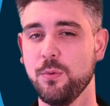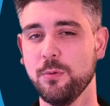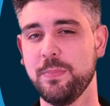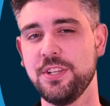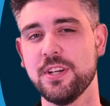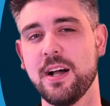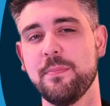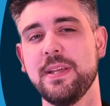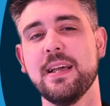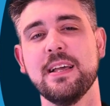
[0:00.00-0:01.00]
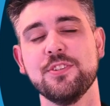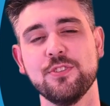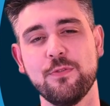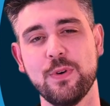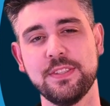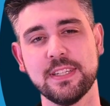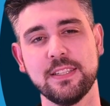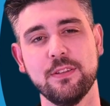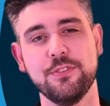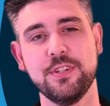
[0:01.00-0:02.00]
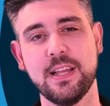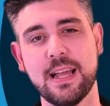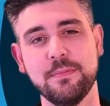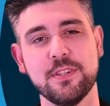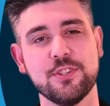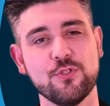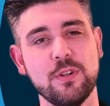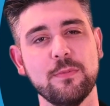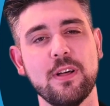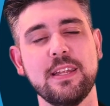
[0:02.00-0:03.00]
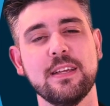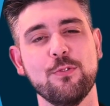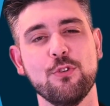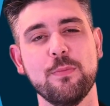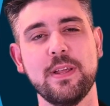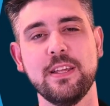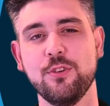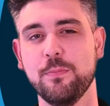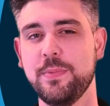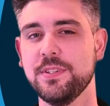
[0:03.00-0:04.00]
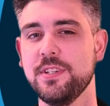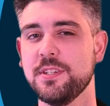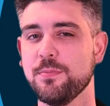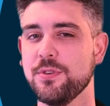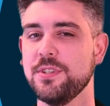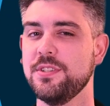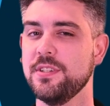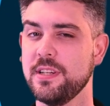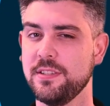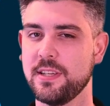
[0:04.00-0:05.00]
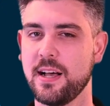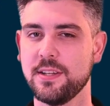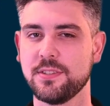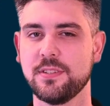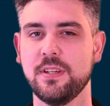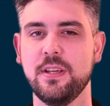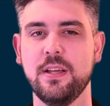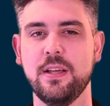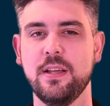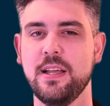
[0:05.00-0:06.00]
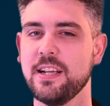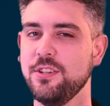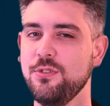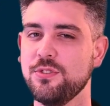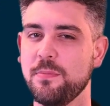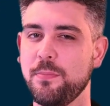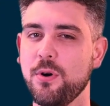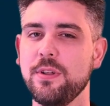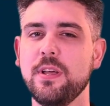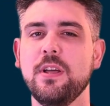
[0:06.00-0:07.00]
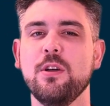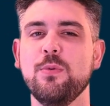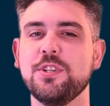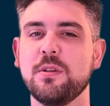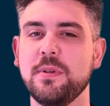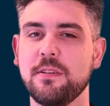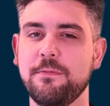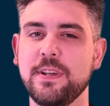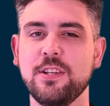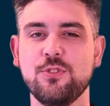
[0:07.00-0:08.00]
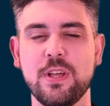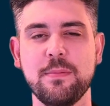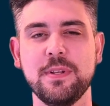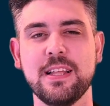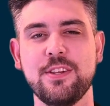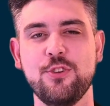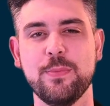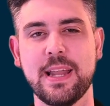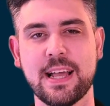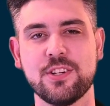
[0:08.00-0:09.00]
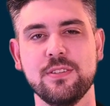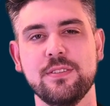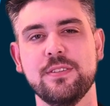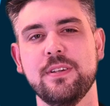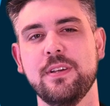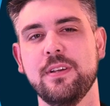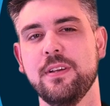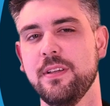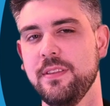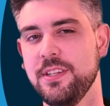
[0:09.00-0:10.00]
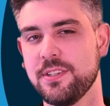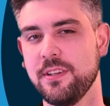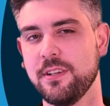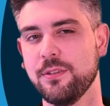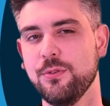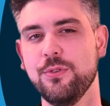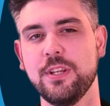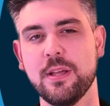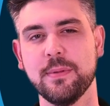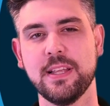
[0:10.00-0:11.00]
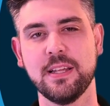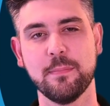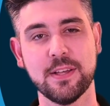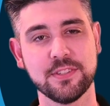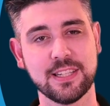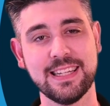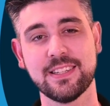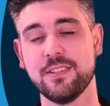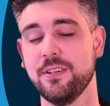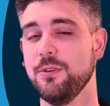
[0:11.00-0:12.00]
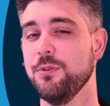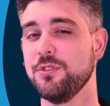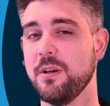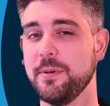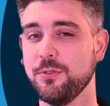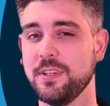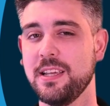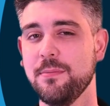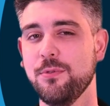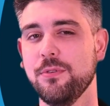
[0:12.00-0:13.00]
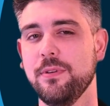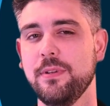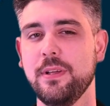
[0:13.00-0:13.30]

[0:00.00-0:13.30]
Well, picture RPA as software technology aimed at streamlining and automating your business processes and tasks. It can use a bot which can be configured to emulate human actions. These can include emulating mouse clicks or typing on the keyboard.